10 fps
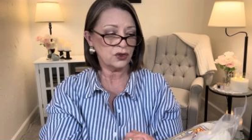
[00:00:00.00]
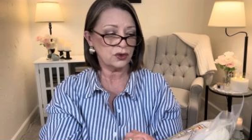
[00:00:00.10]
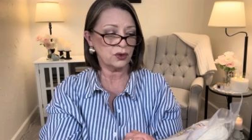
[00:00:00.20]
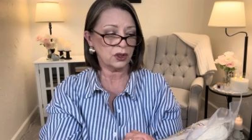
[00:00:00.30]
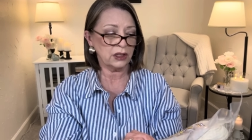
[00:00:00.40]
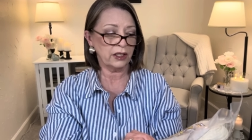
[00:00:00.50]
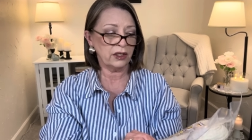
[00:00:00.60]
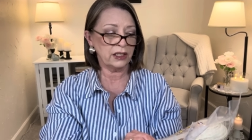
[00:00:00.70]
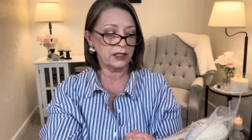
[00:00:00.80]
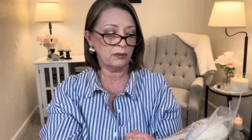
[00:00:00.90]

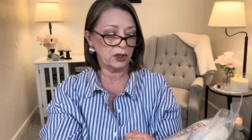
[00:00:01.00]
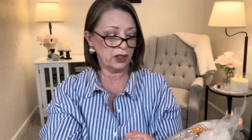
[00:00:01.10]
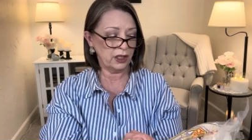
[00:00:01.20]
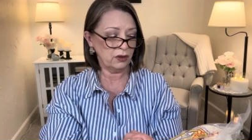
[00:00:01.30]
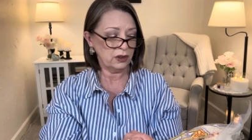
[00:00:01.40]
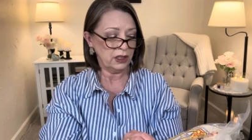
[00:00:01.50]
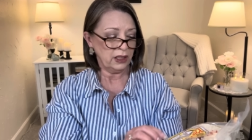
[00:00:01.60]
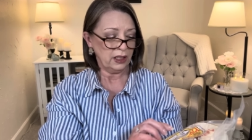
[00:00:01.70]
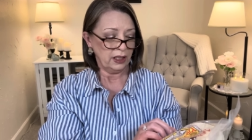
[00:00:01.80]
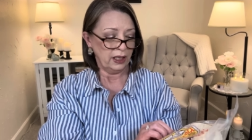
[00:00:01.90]
Tortilleria Del Barrio.
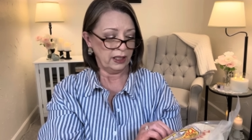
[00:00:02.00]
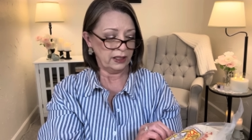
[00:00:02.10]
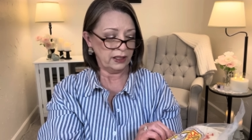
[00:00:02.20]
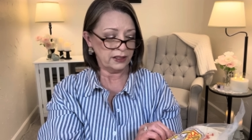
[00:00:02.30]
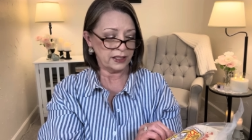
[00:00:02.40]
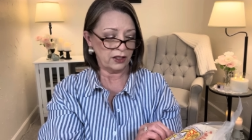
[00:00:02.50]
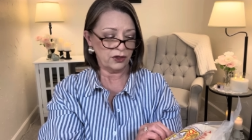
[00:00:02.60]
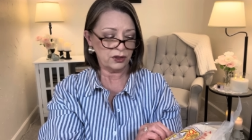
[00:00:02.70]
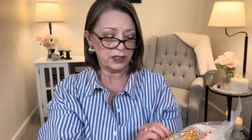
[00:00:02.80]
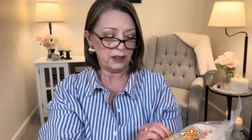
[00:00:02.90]
And it is a
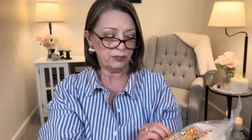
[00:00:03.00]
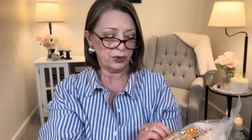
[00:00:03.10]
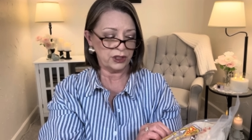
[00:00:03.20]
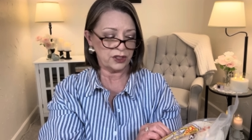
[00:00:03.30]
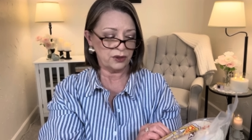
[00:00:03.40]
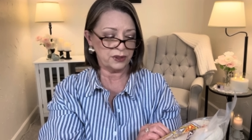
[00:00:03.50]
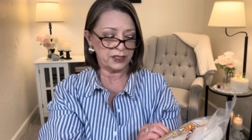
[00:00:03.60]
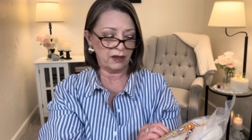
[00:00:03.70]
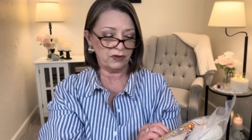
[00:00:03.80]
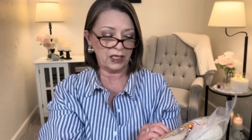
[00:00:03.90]

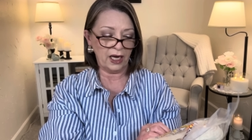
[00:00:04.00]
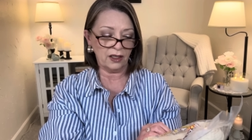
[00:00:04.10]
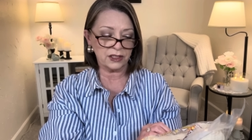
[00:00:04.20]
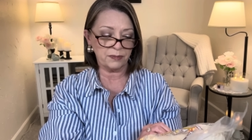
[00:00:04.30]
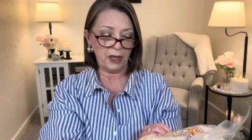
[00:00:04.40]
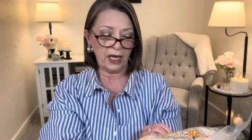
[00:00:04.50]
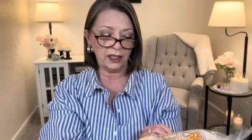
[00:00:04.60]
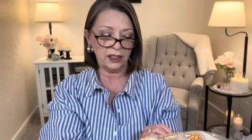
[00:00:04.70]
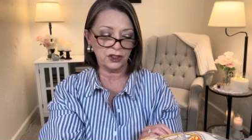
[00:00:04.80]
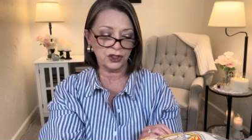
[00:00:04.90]
13.27 ounce
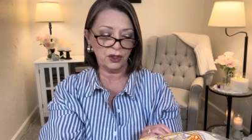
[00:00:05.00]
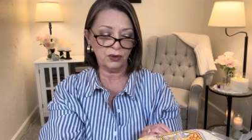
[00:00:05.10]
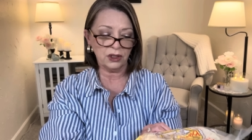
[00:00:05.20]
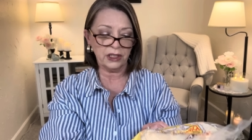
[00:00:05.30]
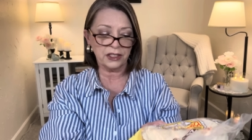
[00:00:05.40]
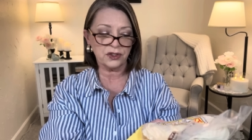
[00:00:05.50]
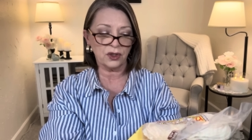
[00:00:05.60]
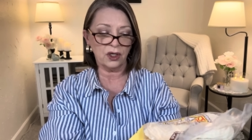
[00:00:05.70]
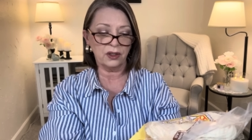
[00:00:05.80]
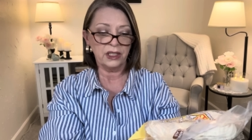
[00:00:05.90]
package, no
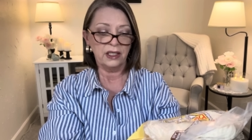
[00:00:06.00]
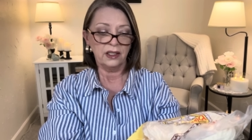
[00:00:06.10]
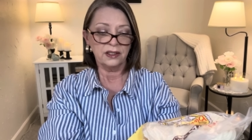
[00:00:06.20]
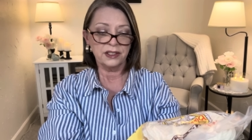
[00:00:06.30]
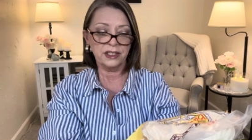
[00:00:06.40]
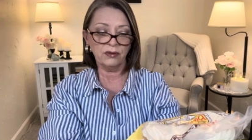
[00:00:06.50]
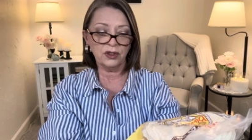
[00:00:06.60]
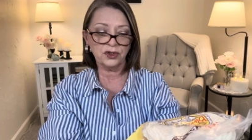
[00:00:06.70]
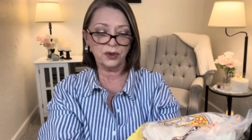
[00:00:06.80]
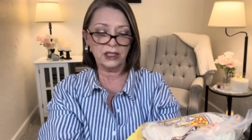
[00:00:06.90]
cholesterol,
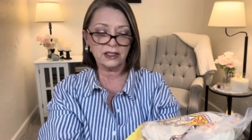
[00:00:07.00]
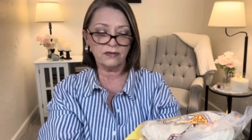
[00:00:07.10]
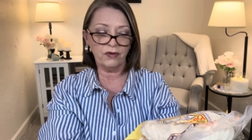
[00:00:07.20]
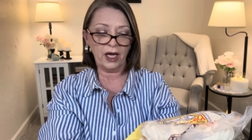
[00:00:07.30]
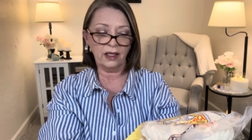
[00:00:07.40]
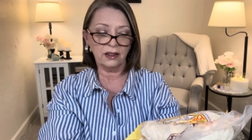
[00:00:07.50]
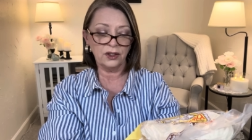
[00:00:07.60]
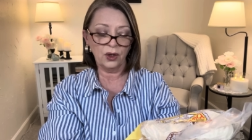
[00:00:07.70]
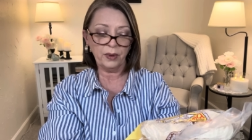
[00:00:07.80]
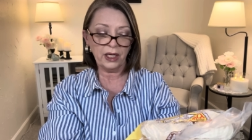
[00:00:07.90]
zero trans fat,
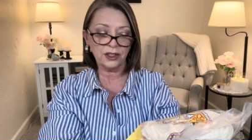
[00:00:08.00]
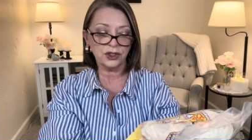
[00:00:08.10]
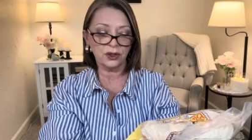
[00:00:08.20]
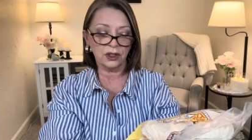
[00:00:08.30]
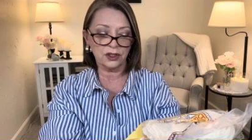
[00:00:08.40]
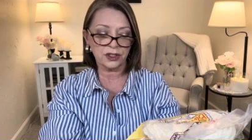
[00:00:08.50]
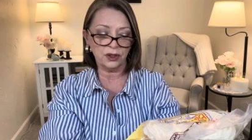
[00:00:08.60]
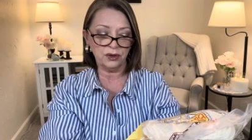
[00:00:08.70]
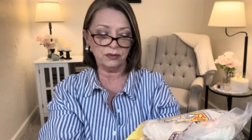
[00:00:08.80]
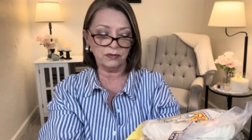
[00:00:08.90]
no added sugars,
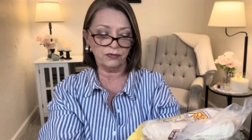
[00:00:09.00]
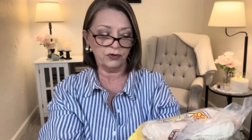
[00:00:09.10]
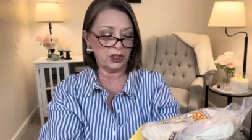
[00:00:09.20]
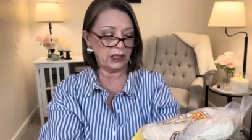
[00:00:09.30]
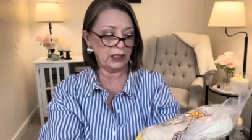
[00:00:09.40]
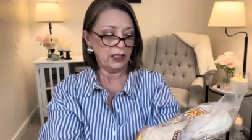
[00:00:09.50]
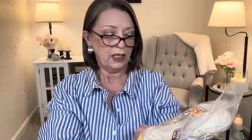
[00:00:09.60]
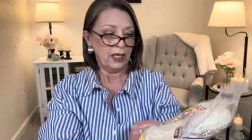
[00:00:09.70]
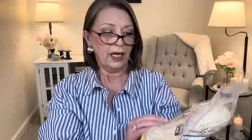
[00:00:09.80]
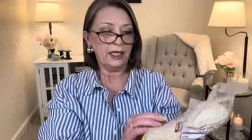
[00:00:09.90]
gluten-free.
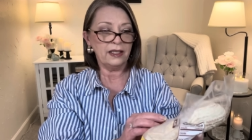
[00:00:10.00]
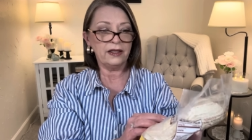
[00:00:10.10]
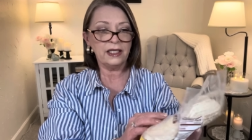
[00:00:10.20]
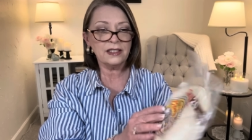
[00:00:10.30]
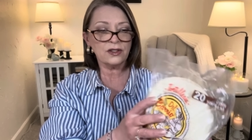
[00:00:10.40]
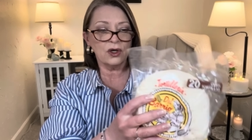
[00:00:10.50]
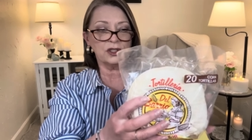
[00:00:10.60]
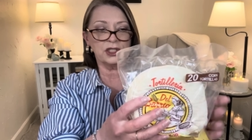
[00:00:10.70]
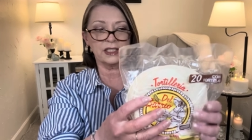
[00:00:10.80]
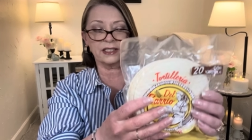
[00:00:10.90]
And these are
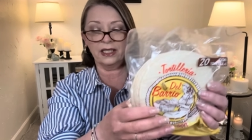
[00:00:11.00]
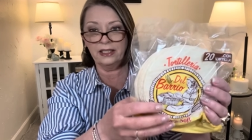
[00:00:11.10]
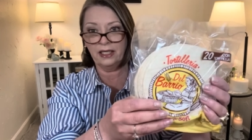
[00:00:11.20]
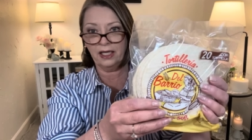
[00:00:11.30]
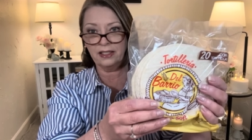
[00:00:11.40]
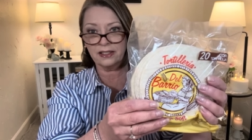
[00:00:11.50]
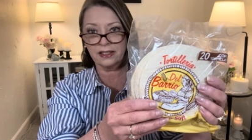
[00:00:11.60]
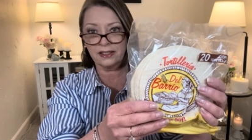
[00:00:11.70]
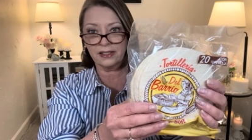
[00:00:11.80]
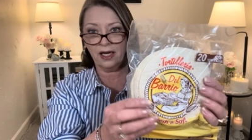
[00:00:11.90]
just a
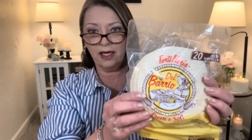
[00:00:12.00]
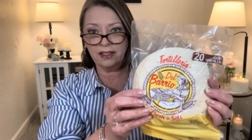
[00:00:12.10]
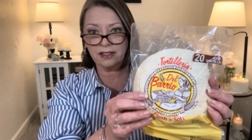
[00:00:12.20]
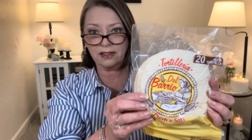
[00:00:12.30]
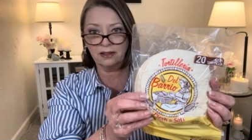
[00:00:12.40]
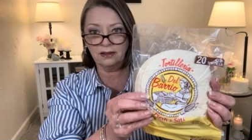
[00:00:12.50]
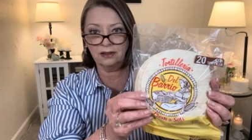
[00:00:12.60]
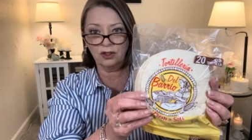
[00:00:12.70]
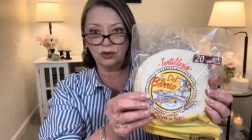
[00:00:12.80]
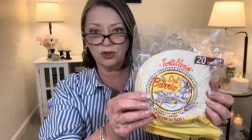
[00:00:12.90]
nice size
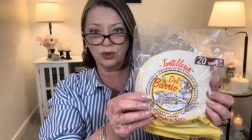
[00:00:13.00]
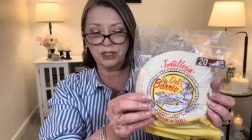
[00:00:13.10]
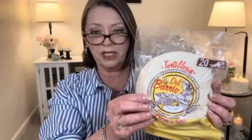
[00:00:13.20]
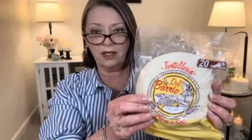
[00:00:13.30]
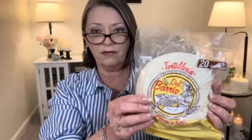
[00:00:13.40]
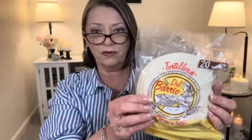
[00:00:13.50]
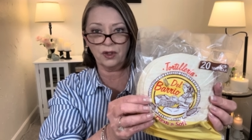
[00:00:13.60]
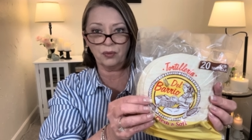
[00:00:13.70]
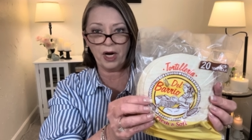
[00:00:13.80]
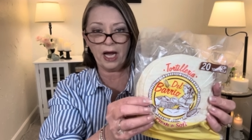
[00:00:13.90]
little tortilla for
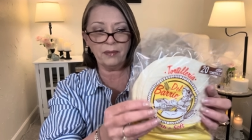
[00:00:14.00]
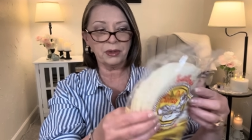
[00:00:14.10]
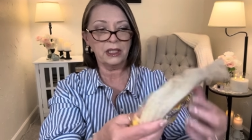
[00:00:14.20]
a wrap.